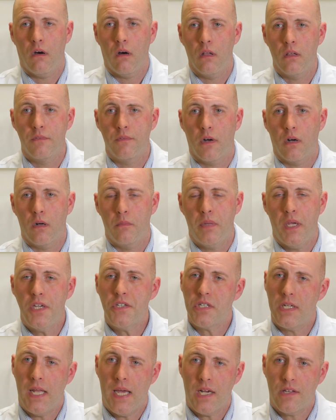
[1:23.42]
All of our
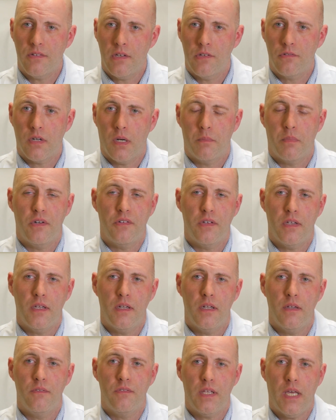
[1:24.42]
patient access
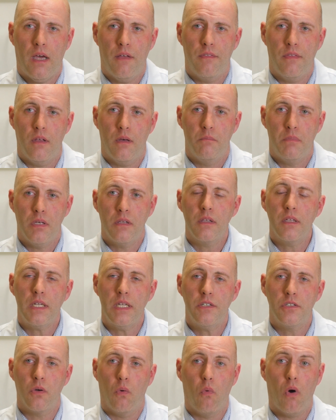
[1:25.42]
representatives have the
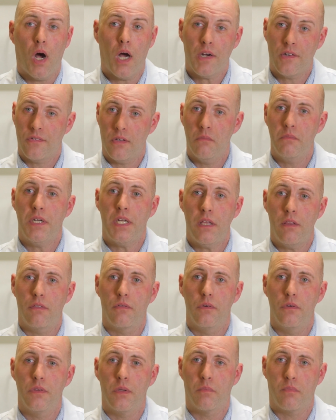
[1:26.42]
ability to walk somebody
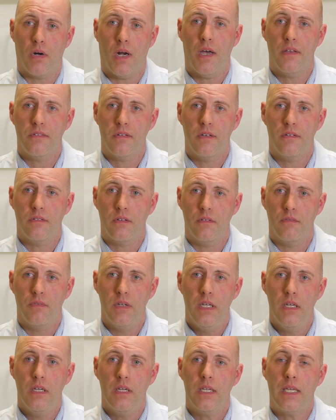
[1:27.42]
through the process of
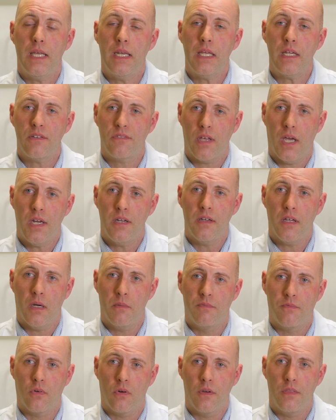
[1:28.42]
getting signed
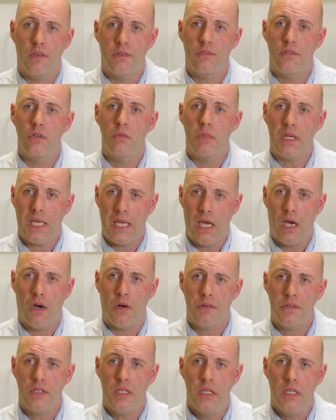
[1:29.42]
up for the Zoom
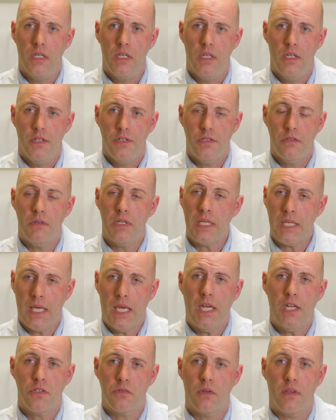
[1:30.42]
account to
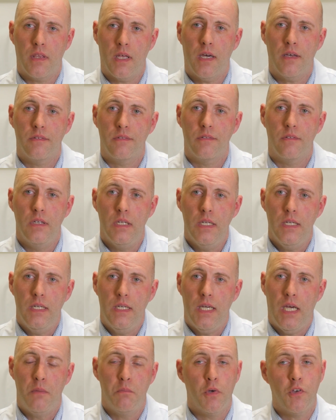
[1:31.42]
engage with us.
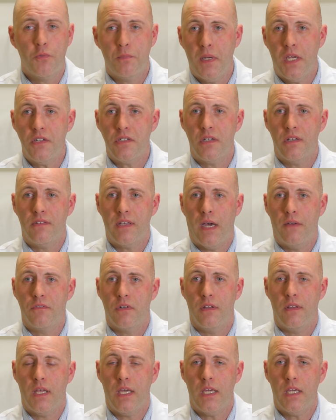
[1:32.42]
And most patients,
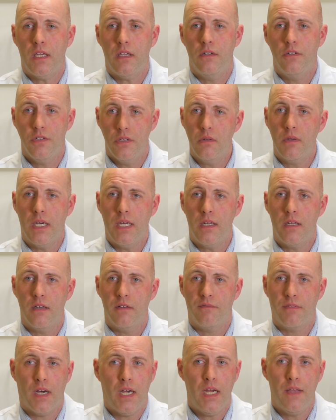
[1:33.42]
after they do it,
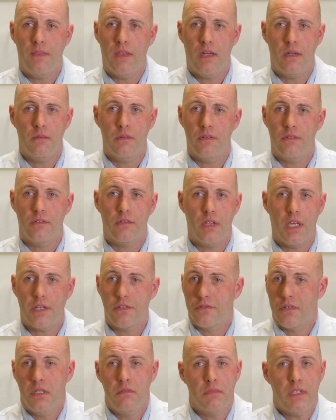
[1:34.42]
find that it was
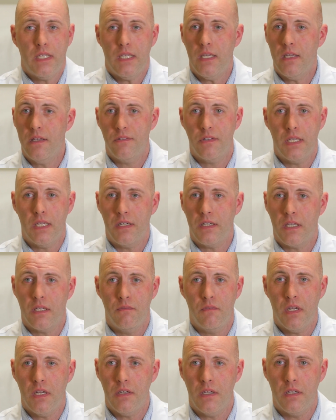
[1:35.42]
extremely easy and
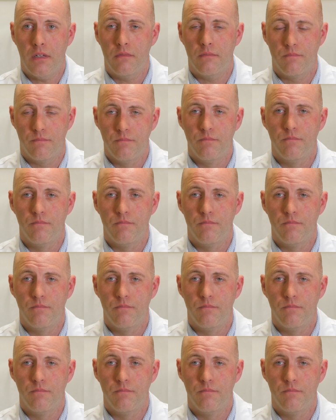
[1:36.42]
convenient.